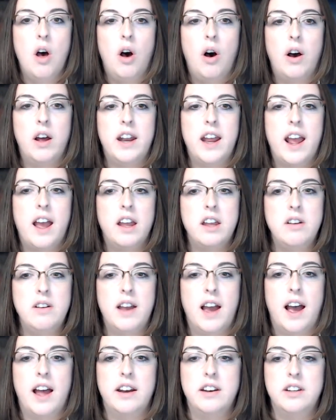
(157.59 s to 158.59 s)
on how you
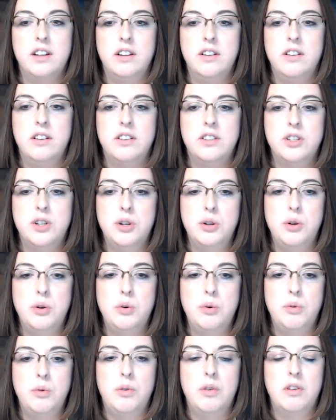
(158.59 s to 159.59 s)
got
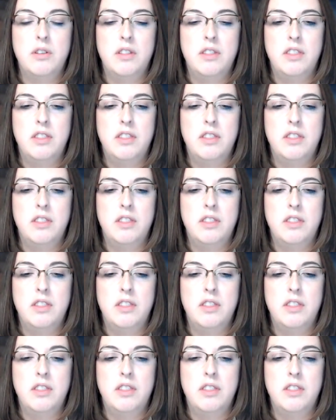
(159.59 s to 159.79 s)
to